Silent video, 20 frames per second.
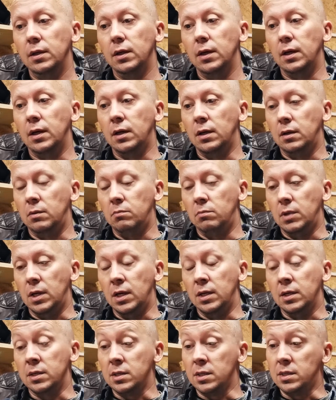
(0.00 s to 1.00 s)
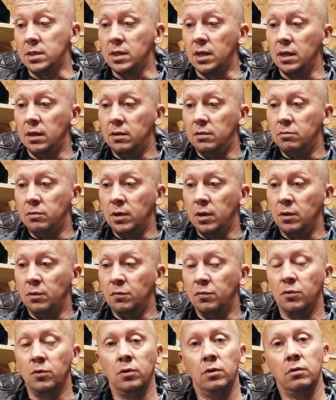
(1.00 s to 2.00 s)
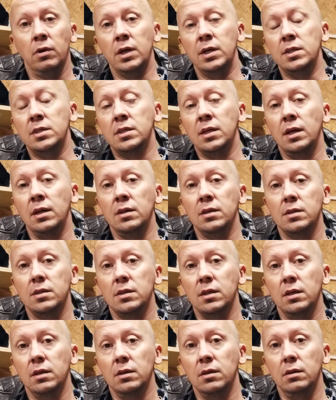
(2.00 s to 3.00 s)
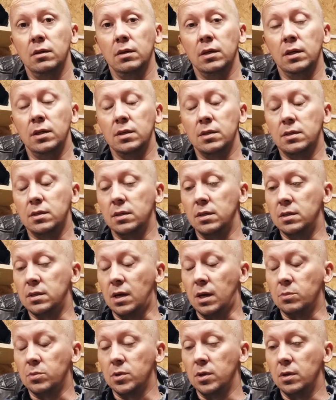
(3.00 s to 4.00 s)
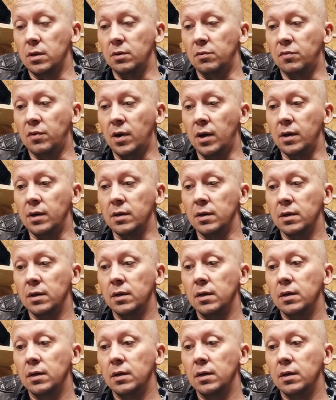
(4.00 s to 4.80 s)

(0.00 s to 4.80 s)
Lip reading: And as I say, 304 grade stainless steel is absolutely fine.